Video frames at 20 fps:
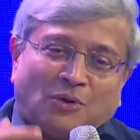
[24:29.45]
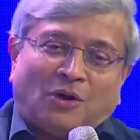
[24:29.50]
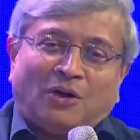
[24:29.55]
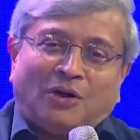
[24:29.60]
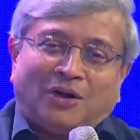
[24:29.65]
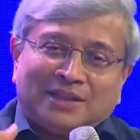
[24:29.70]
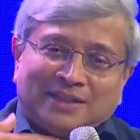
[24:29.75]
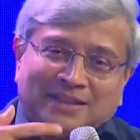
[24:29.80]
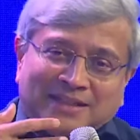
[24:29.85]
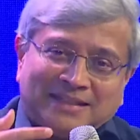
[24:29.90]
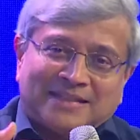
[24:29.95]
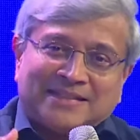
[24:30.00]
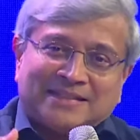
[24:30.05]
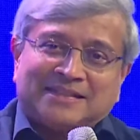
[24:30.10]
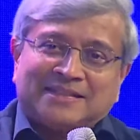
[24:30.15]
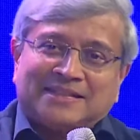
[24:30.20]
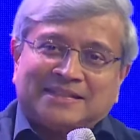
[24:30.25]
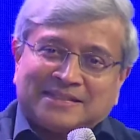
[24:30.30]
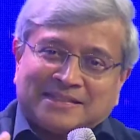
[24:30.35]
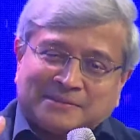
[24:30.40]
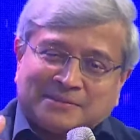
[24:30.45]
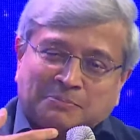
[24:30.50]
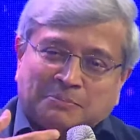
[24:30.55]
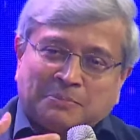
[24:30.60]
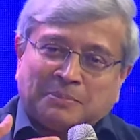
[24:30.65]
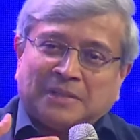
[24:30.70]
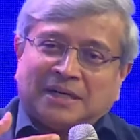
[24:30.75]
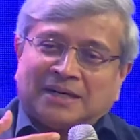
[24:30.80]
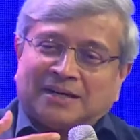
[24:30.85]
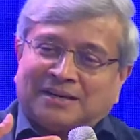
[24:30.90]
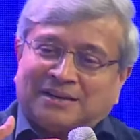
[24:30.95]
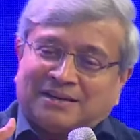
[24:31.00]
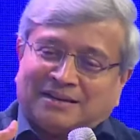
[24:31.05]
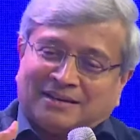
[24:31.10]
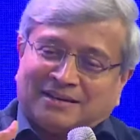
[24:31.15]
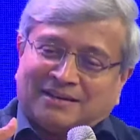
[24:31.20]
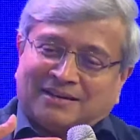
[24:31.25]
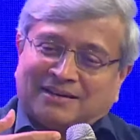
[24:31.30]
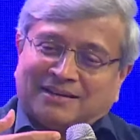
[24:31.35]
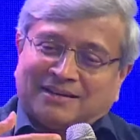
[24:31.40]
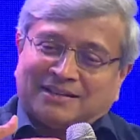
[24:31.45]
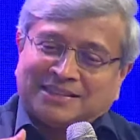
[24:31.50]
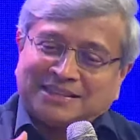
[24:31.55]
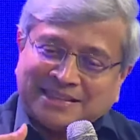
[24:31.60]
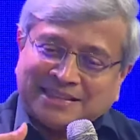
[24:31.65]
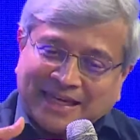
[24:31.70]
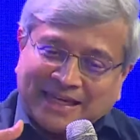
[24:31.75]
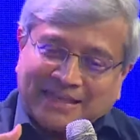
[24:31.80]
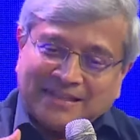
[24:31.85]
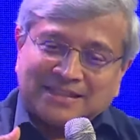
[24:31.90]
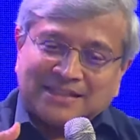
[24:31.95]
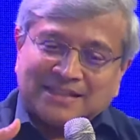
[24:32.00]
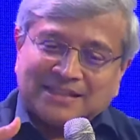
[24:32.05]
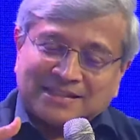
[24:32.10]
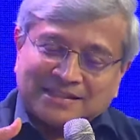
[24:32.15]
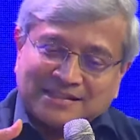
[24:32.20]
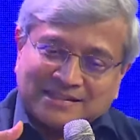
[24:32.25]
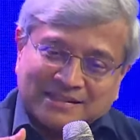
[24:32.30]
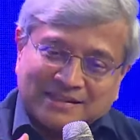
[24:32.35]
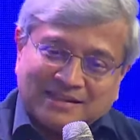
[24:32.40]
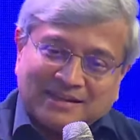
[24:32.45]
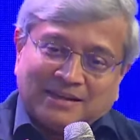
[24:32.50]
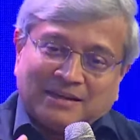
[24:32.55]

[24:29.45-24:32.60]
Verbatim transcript: all these uh, changes